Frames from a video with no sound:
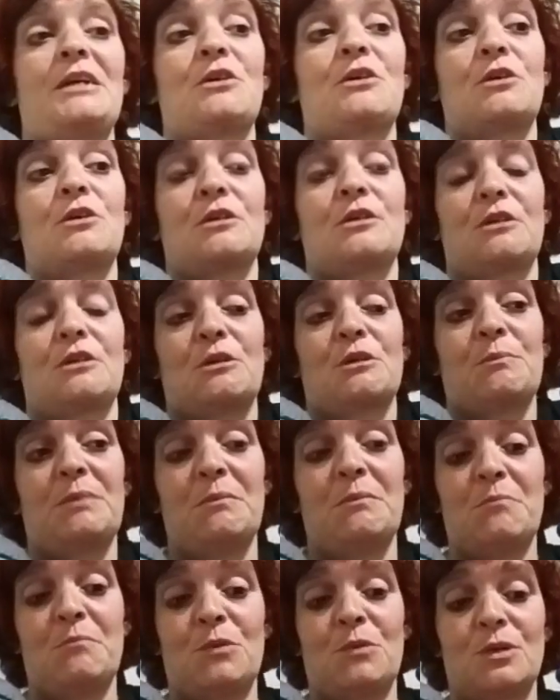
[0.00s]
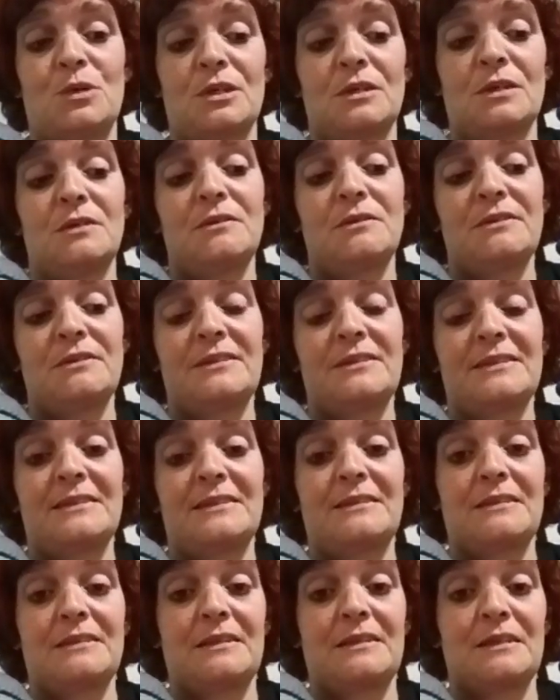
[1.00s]
her a little bit more
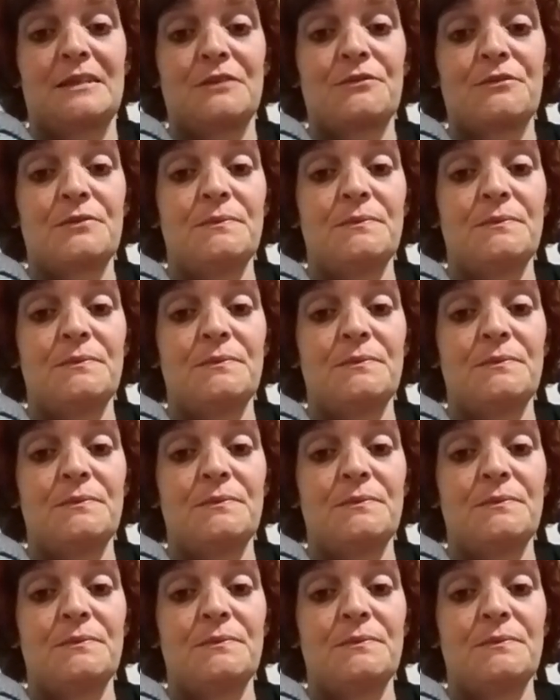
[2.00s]
sensitive